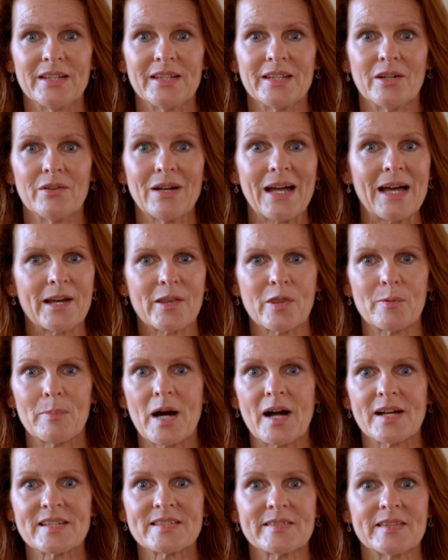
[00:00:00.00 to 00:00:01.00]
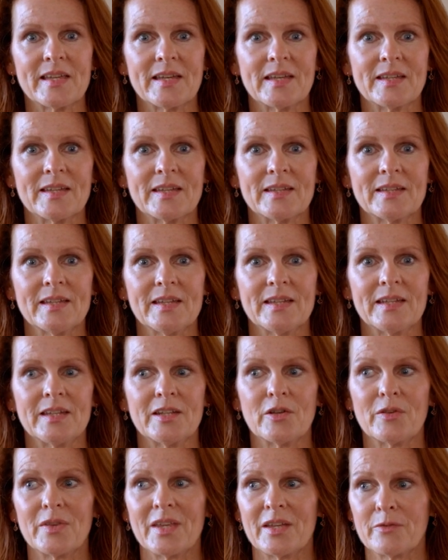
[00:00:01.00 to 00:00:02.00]
You know, out of the box thinking.
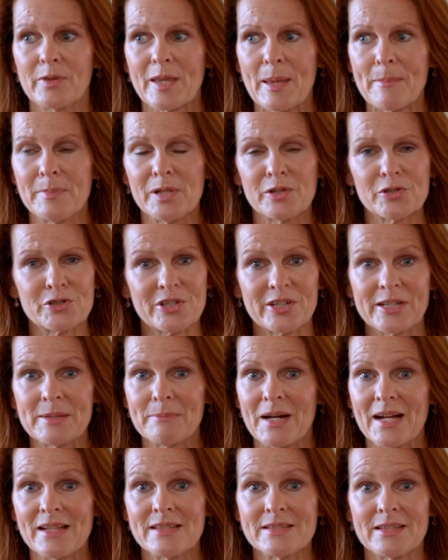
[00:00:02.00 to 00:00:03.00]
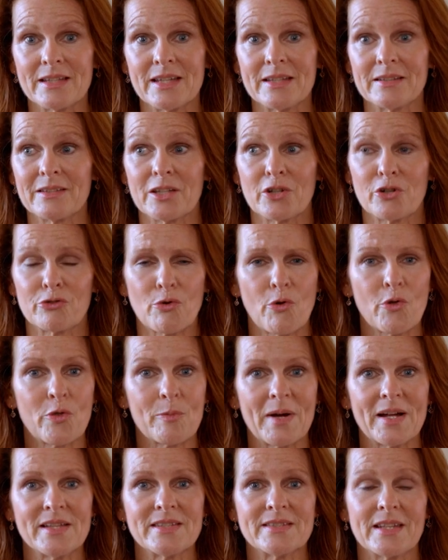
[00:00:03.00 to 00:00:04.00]
You know, that military mindset, the
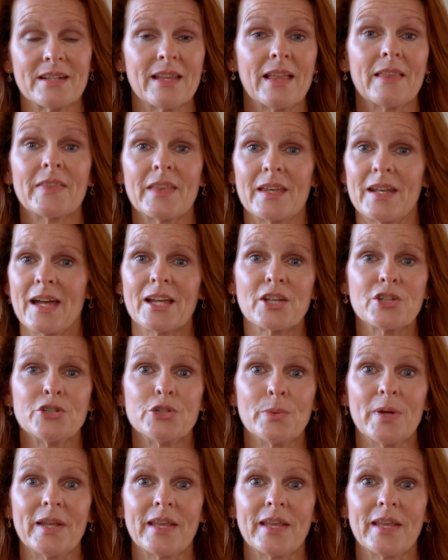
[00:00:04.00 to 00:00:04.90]
growth mindset that I could do